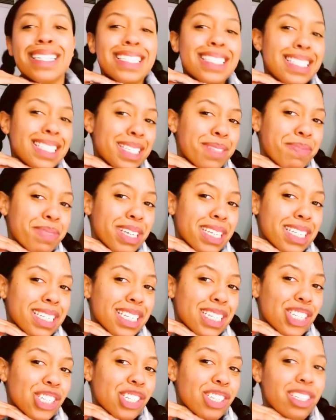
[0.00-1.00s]
deep
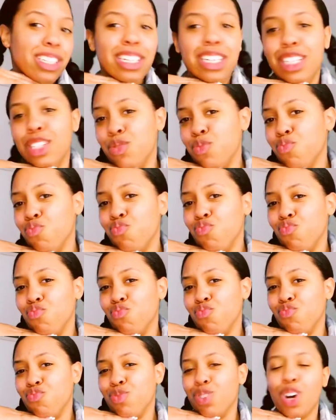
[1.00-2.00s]
conditioning
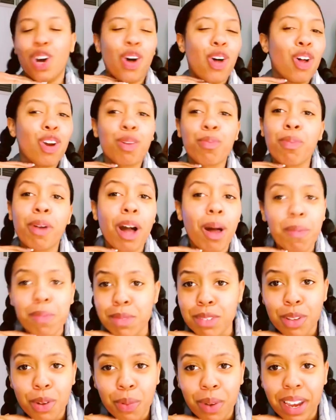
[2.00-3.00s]
all her
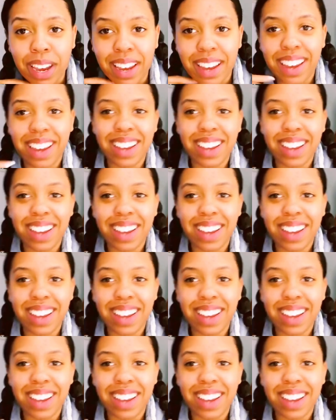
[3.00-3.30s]
problems away.